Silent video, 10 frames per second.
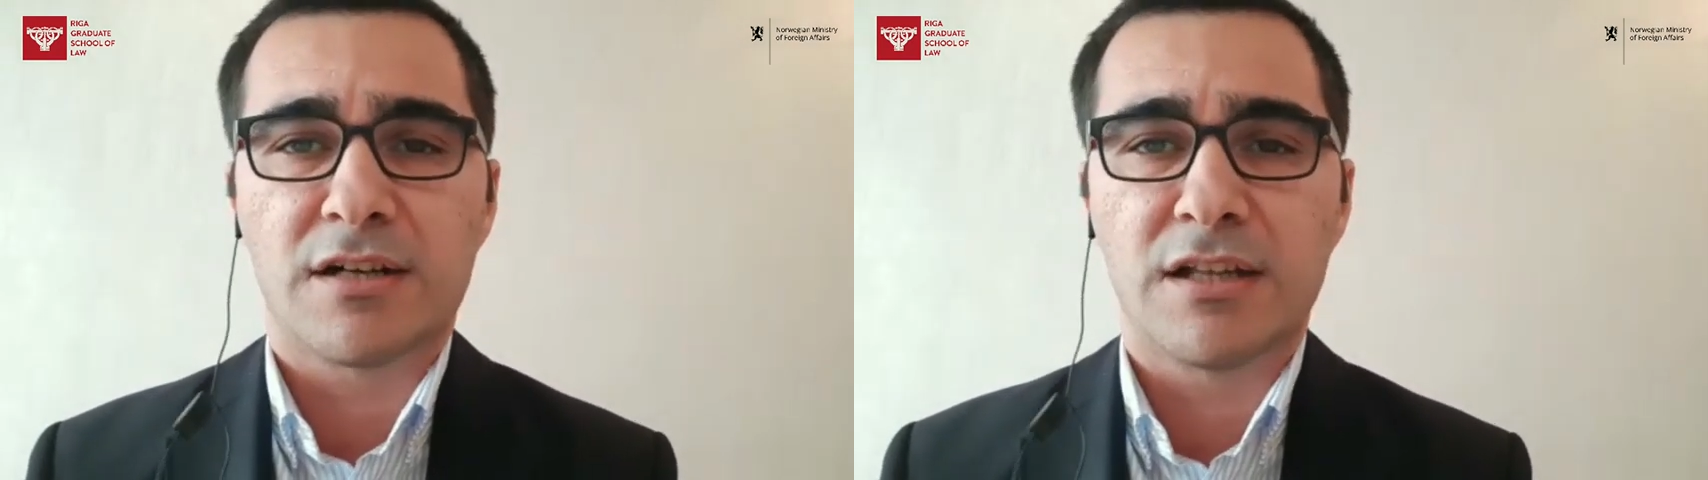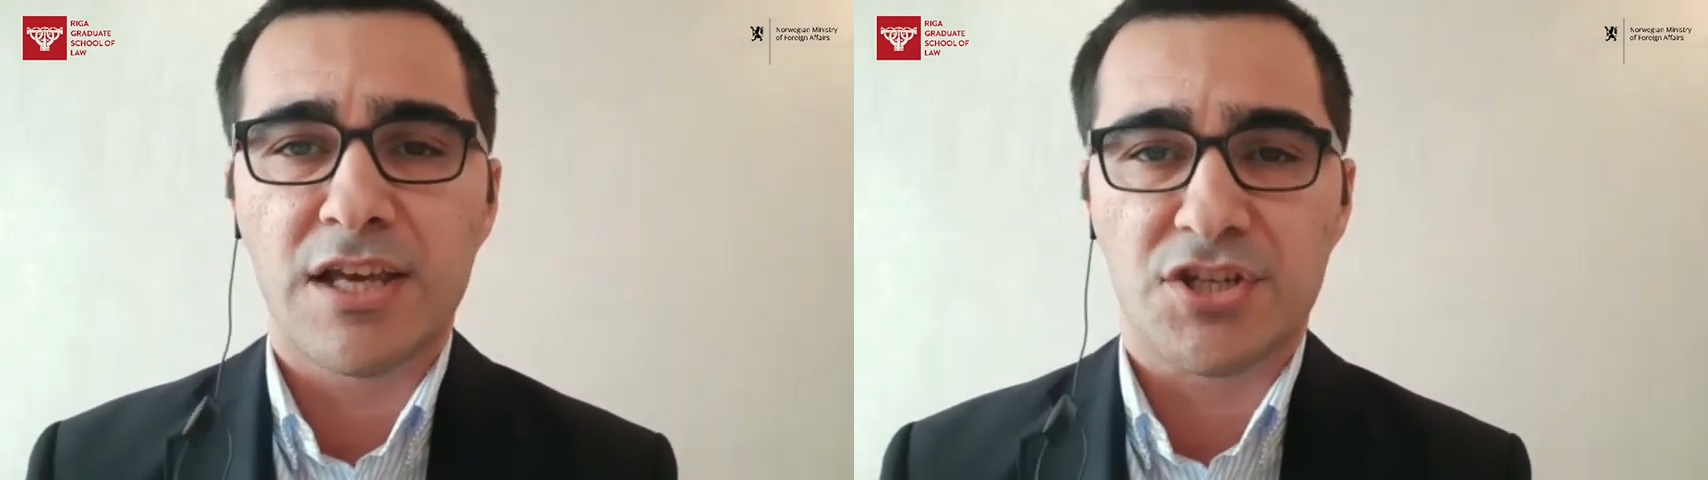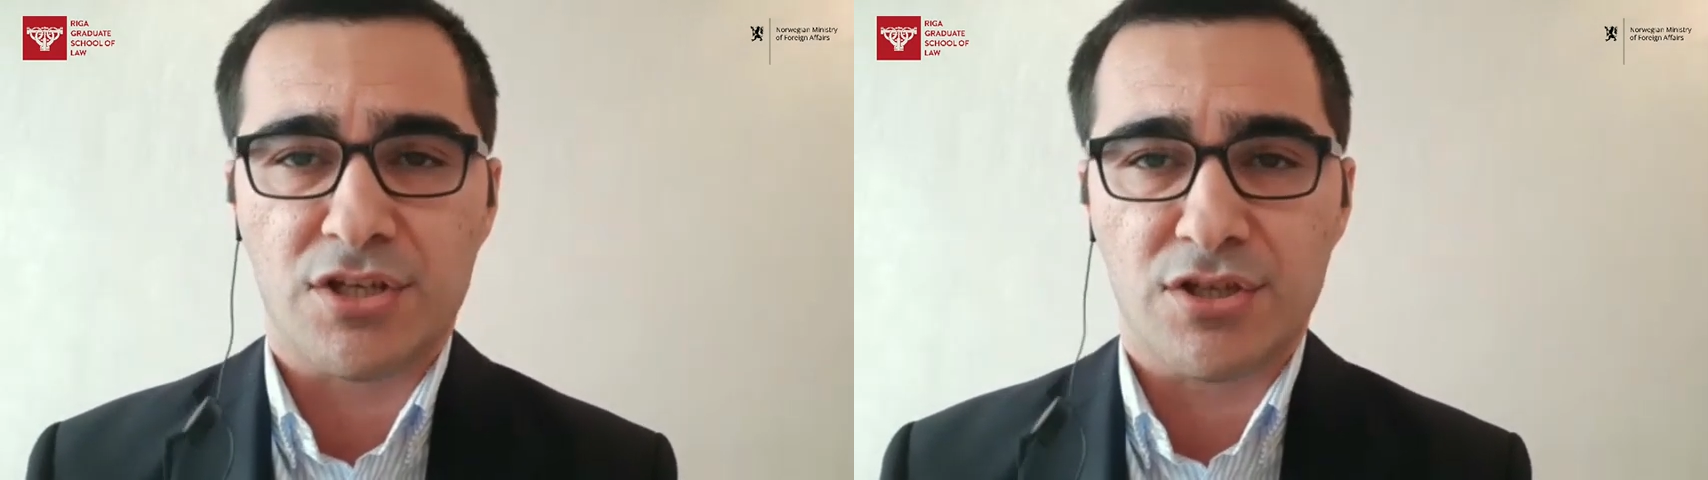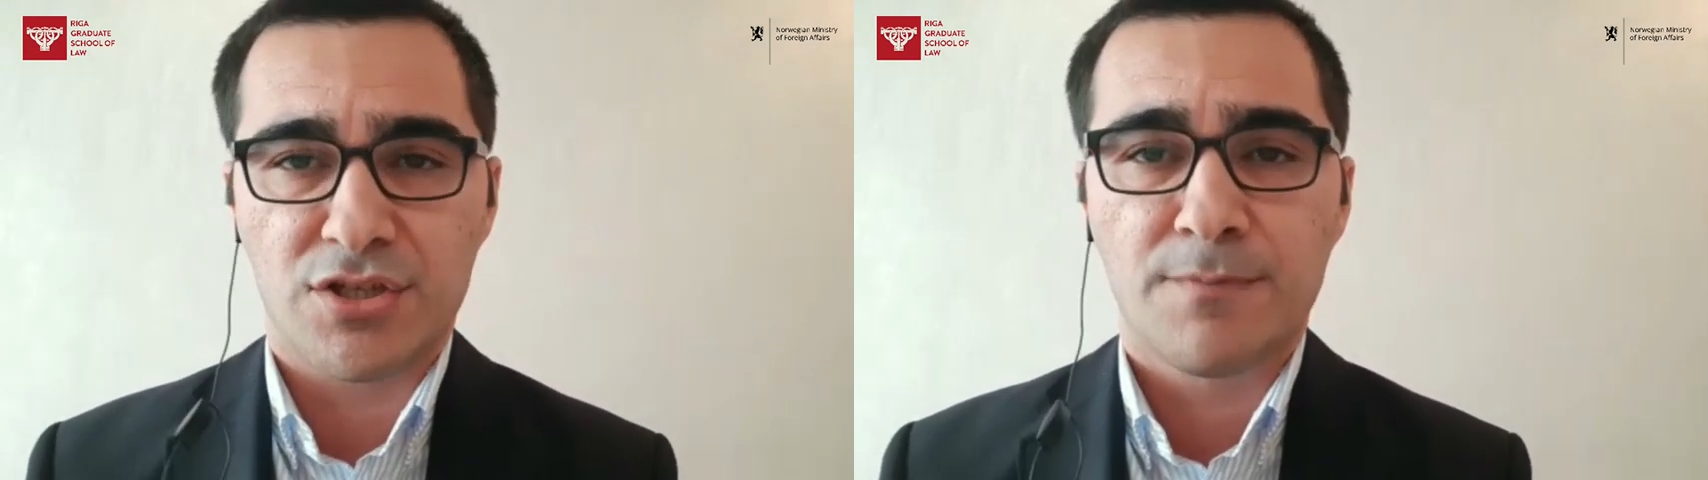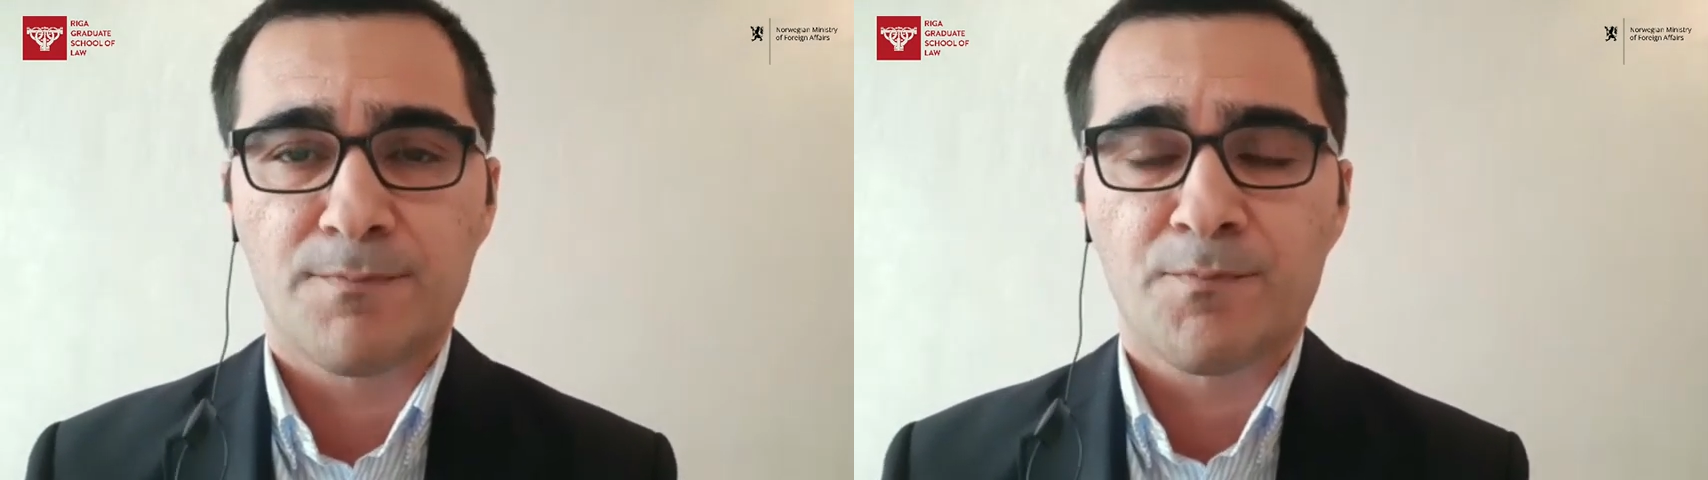
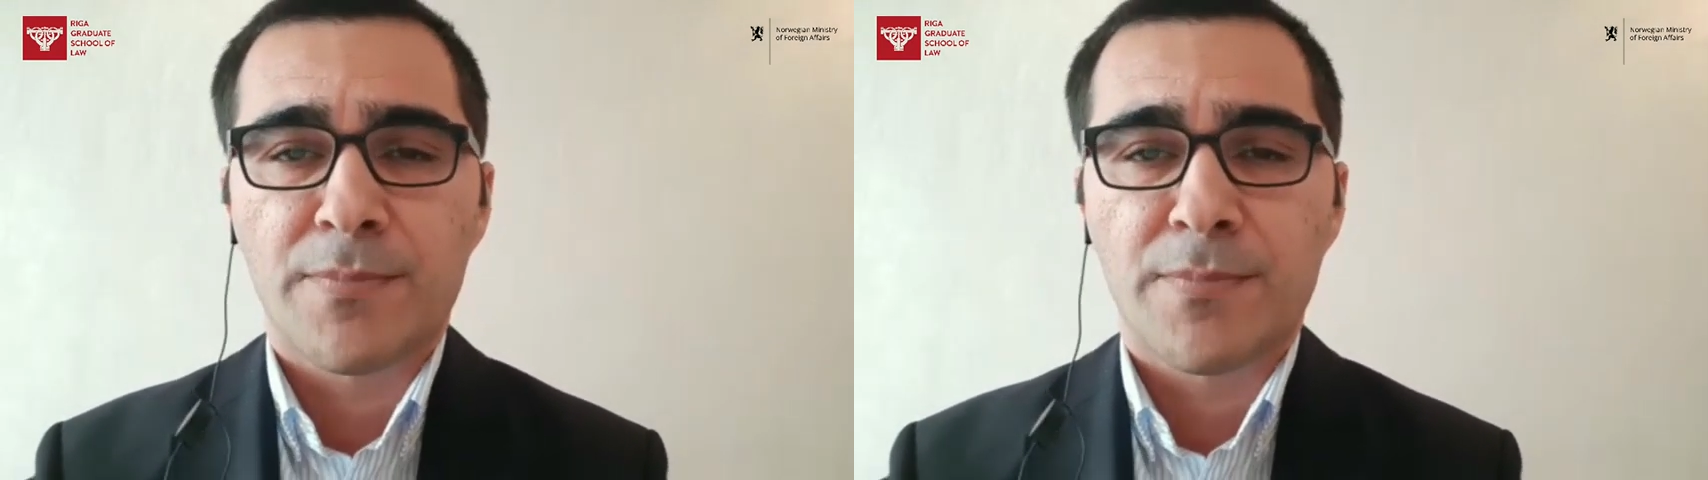relations.